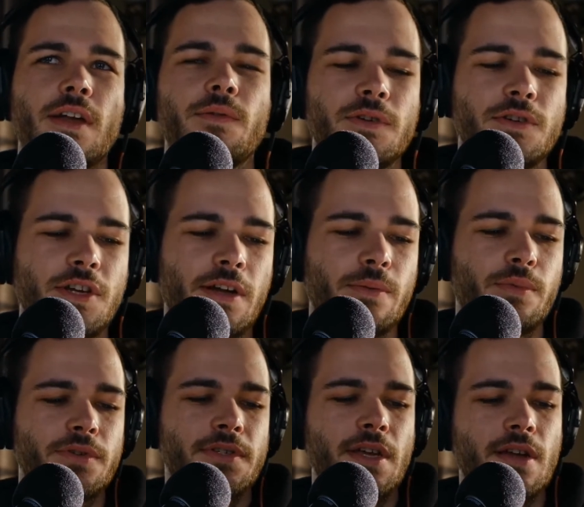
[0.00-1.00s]
like what
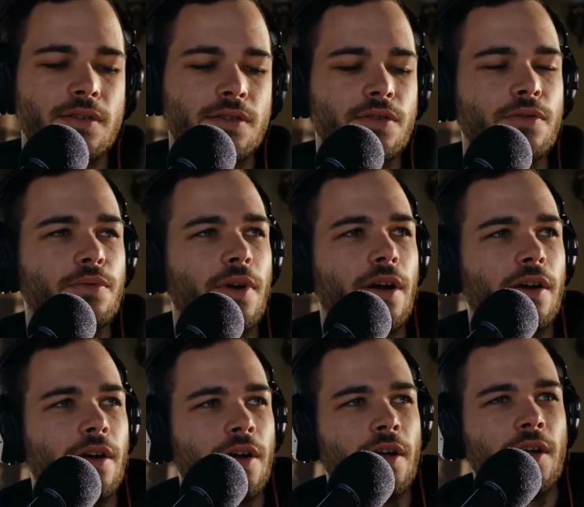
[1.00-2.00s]
Jacob was saying too,
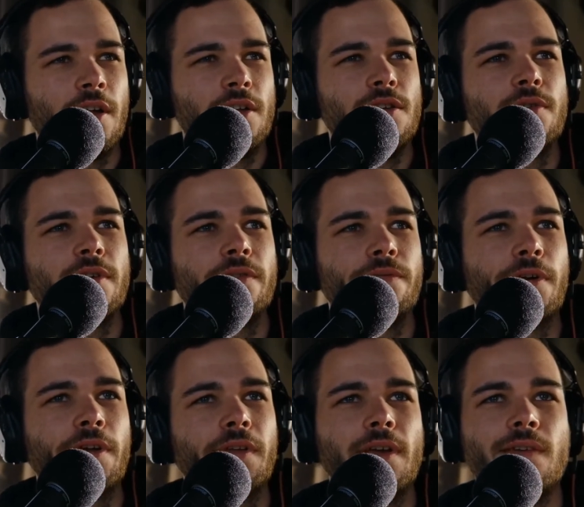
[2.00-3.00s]
where you can
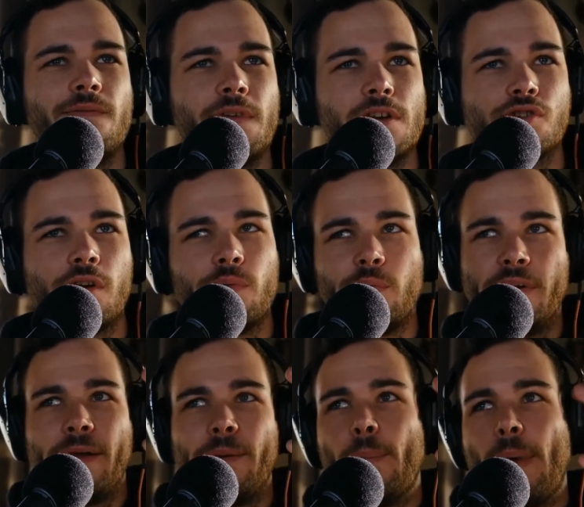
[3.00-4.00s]
really envision
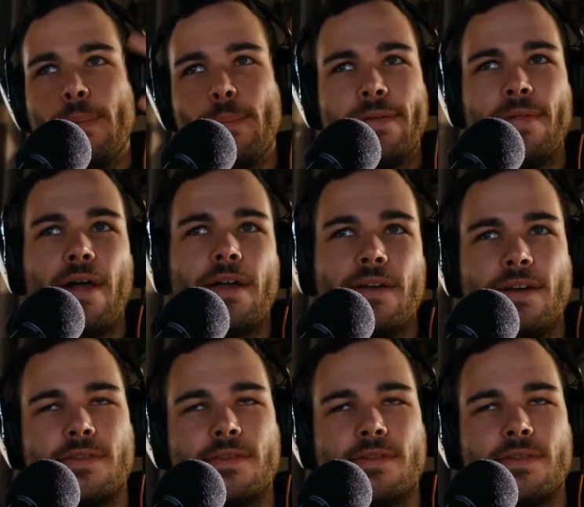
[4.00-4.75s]
what it might be like.